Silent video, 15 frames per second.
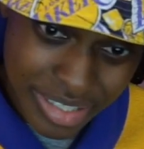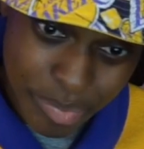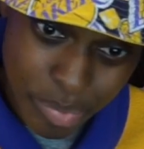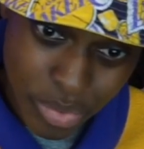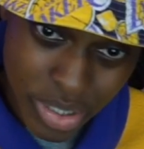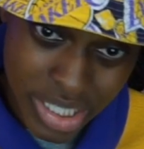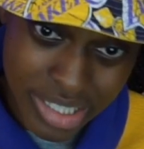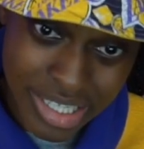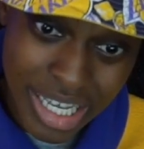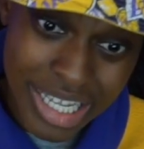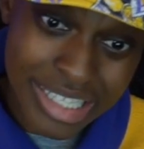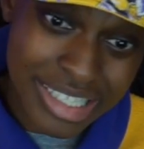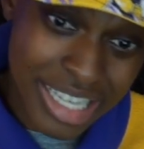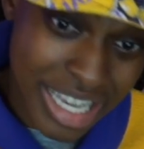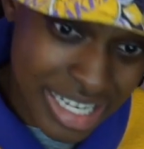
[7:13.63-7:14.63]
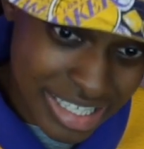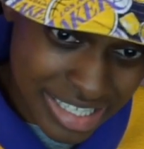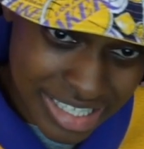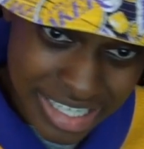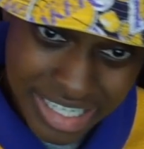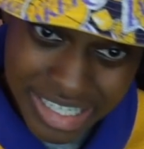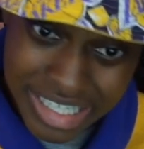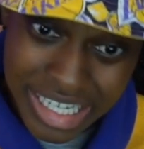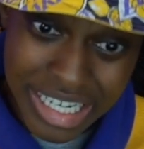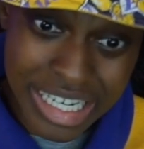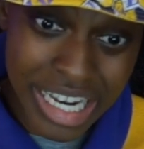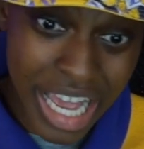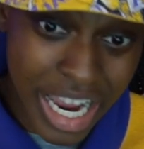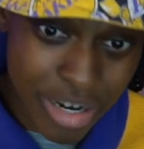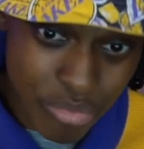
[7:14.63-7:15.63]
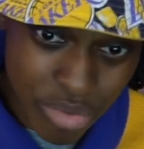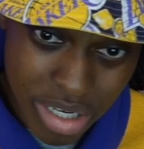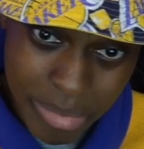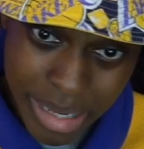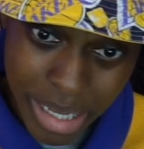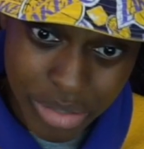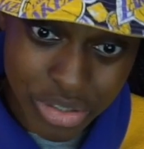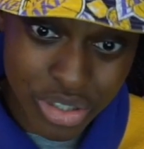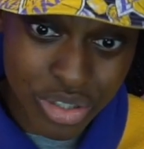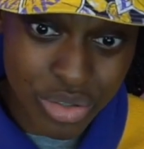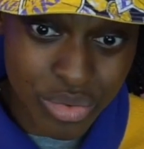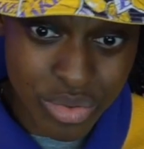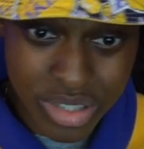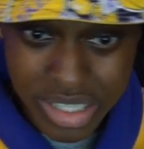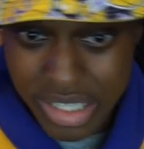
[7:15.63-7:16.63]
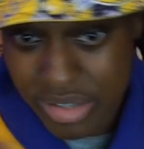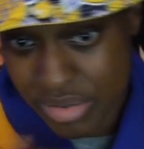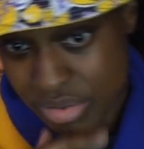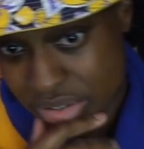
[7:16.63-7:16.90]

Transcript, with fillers: points, 10 assists, 9 rebounds, 2 steals,